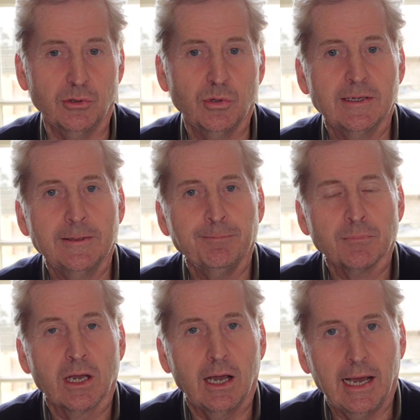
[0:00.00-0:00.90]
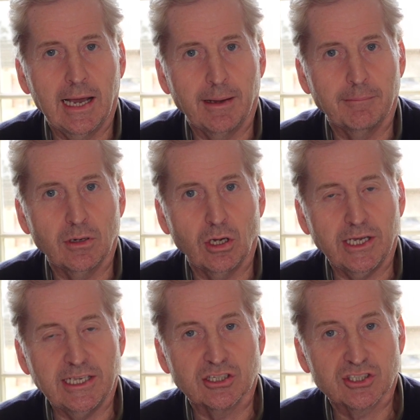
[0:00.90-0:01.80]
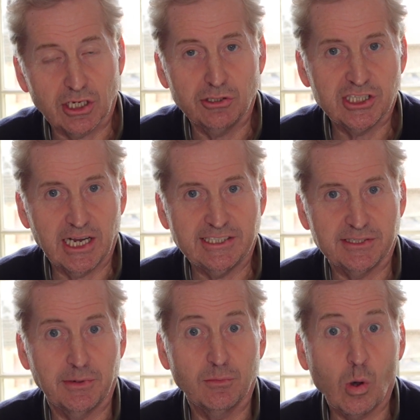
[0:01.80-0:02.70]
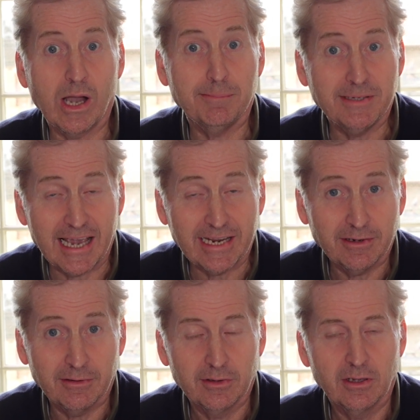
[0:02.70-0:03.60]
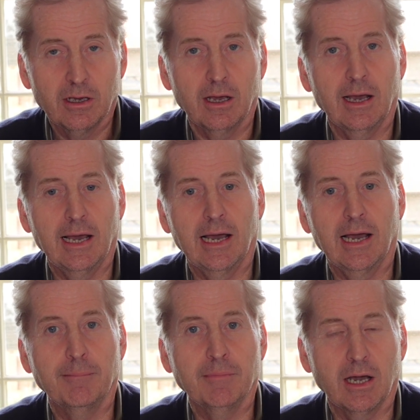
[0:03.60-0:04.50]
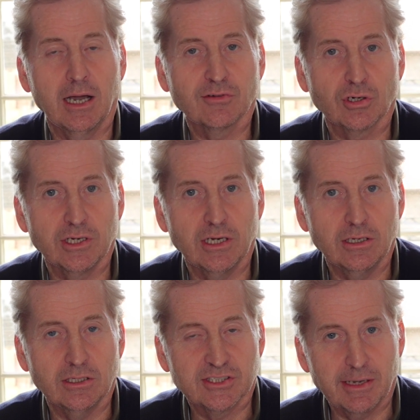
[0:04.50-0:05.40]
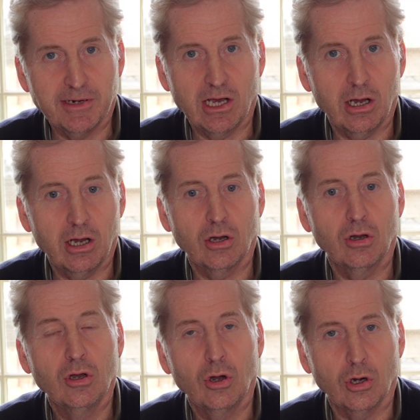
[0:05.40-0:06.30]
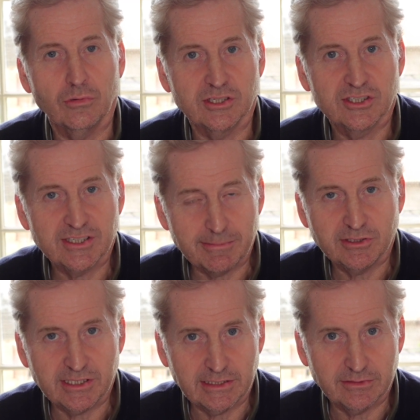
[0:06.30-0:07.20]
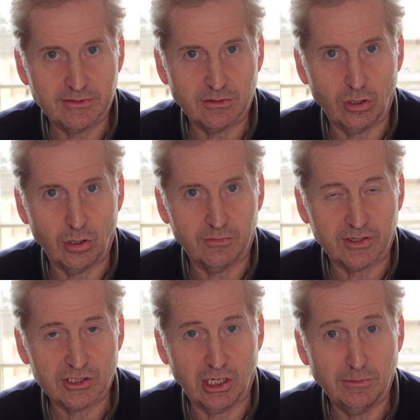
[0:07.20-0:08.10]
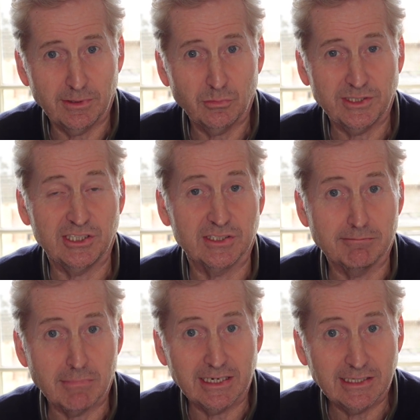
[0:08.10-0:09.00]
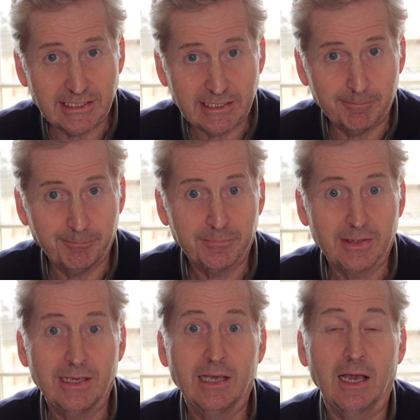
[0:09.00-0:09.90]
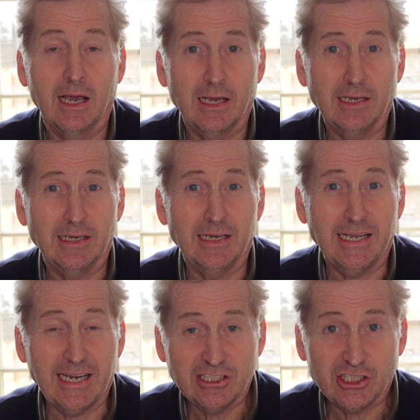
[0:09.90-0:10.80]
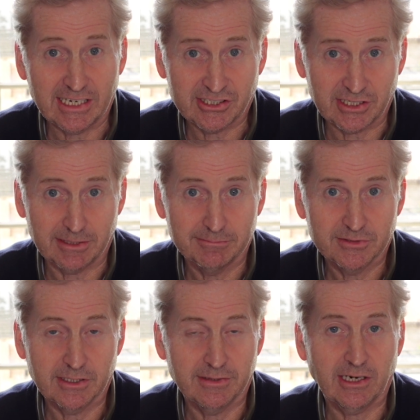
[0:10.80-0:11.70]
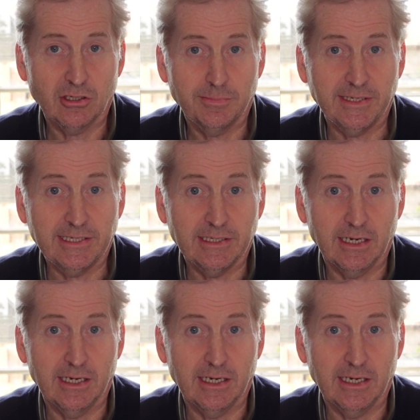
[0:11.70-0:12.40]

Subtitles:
in association with YPN, I've got a seminar on the 17th of October, which is a Monday, in Chester. So that'll be